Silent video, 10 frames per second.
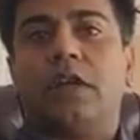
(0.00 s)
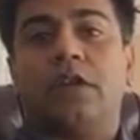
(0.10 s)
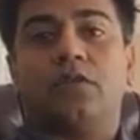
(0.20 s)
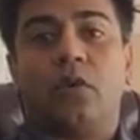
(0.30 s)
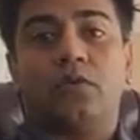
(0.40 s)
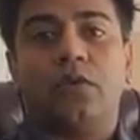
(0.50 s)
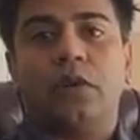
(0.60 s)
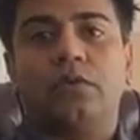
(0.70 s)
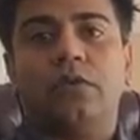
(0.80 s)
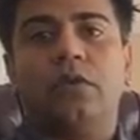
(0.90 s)
can talk to
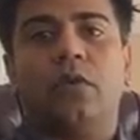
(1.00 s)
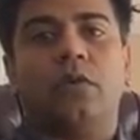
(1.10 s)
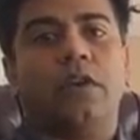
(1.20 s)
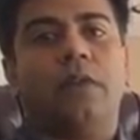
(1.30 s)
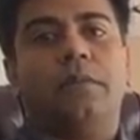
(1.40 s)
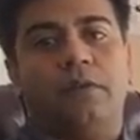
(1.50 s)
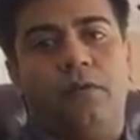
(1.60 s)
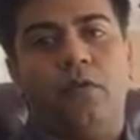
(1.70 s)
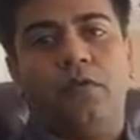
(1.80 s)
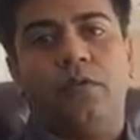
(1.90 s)
a good lawyer
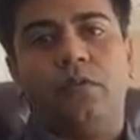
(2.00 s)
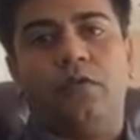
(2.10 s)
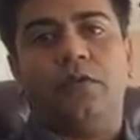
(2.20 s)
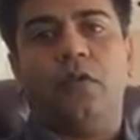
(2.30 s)
before you move